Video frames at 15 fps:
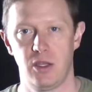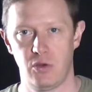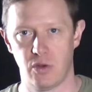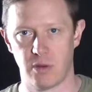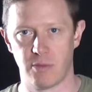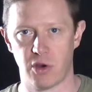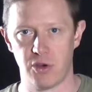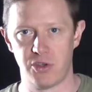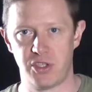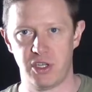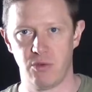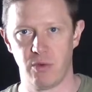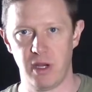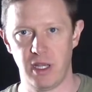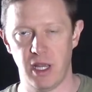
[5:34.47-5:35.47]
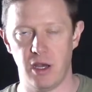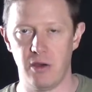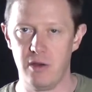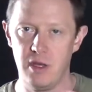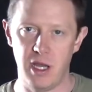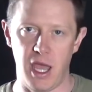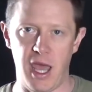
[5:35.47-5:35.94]
do an emergency
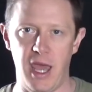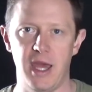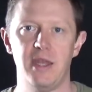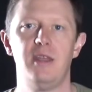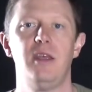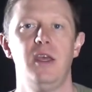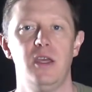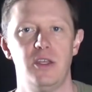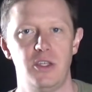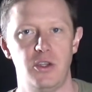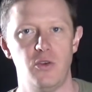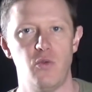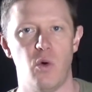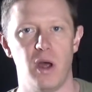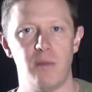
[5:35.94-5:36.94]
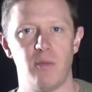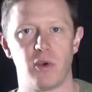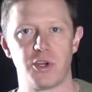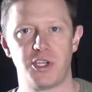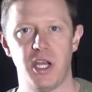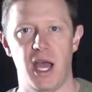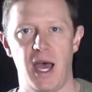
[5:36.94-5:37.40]
reload, and do 1
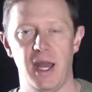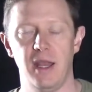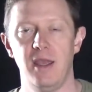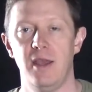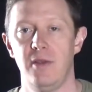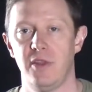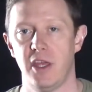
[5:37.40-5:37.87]
more shot.